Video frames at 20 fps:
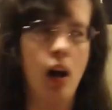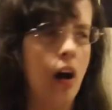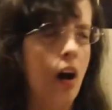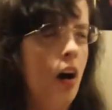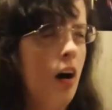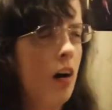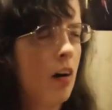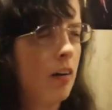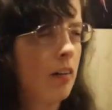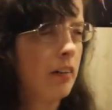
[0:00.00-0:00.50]

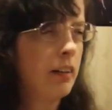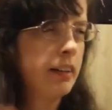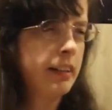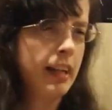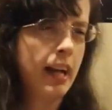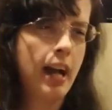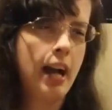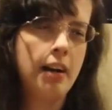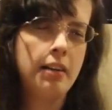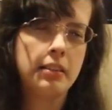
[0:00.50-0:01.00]
Oh,
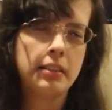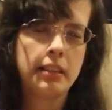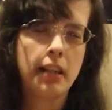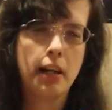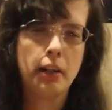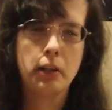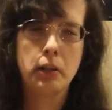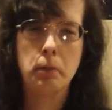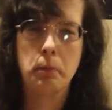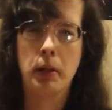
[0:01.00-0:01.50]
yeah, I was
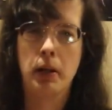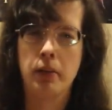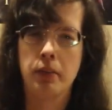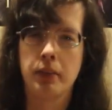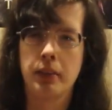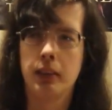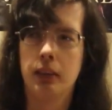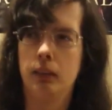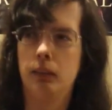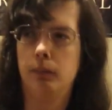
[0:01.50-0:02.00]
talking about
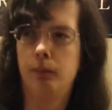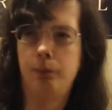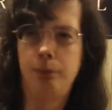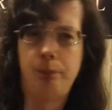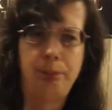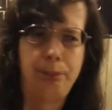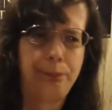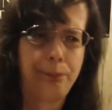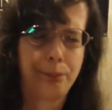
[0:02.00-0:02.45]
the um,